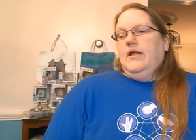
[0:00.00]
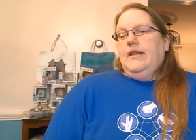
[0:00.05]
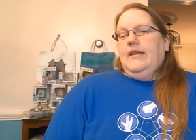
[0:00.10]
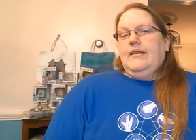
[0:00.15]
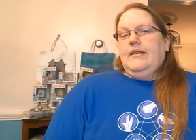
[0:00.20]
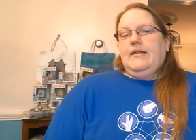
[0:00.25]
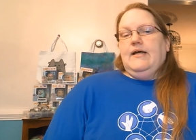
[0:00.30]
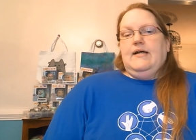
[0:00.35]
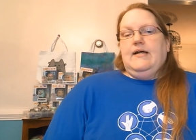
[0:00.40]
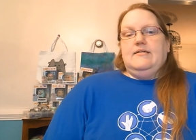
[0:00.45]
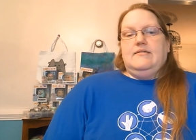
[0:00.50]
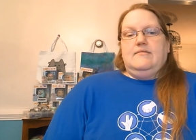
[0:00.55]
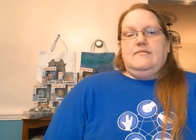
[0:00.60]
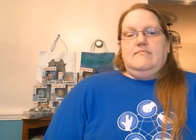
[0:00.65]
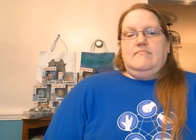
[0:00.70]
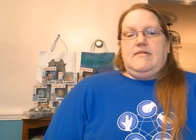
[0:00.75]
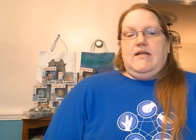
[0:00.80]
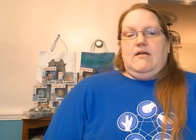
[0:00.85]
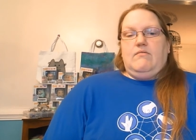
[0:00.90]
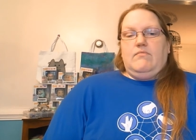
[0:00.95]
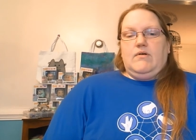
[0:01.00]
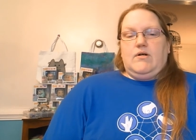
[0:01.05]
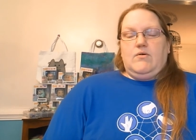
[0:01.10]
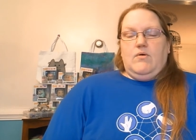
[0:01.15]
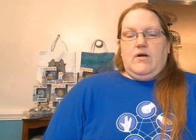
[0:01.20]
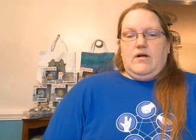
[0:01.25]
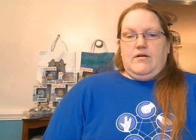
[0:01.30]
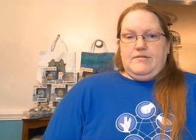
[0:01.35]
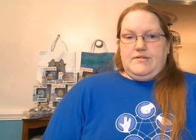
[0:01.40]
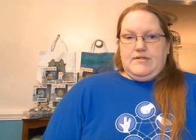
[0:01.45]
that, that
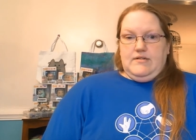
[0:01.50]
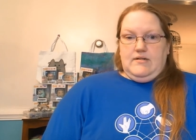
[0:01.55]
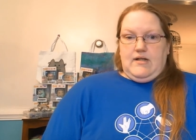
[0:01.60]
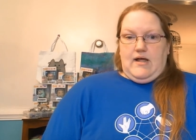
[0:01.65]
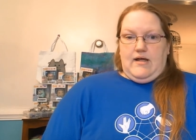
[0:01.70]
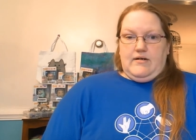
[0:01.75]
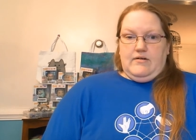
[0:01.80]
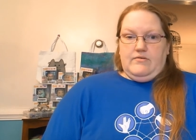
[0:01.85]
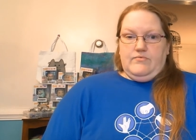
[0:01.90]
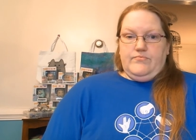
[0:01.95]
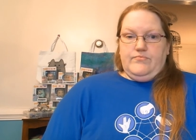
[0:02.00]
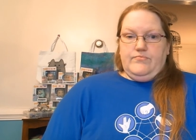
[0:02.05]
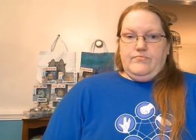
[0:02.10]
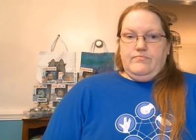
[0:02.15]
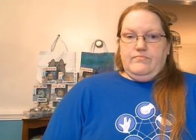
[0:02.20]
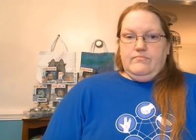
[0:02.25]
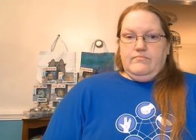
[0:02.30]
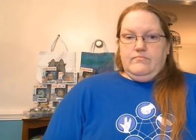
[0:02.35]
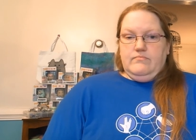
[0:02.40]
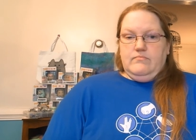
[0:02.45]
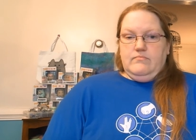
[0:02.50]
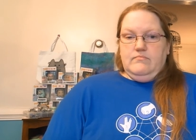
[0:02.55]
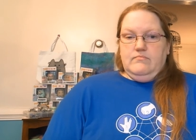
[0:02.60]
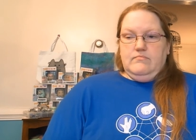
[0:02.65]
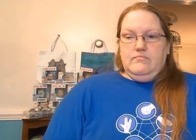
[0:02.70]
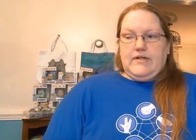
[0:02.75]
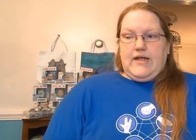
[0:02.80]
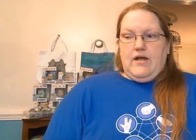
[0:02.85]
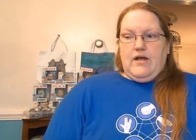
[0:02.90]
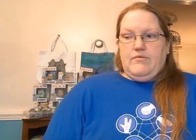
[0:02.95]
requires a lot of
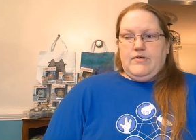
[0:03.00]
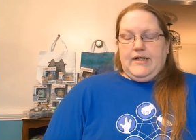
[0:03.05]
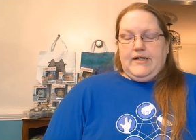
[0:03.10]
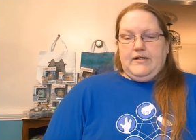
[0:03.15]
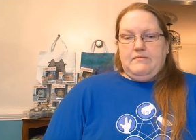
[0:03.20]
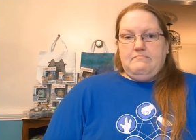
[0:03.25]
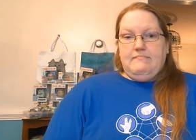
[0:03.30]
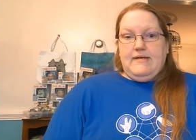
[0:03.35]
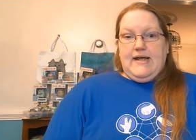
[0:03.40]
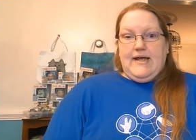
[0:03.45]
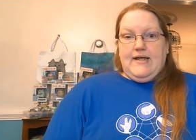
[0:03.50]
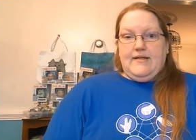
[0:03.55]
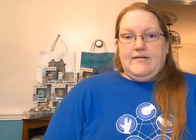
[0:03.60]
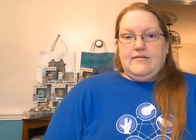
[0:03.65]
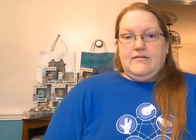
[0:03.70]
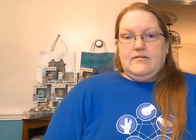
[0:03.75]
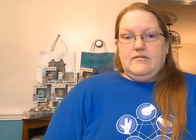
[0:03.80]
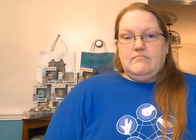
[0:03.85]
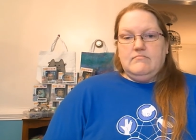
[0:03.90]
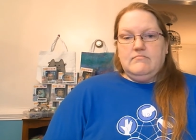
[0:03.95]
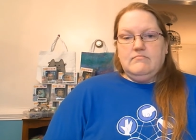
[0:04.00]
counting and math and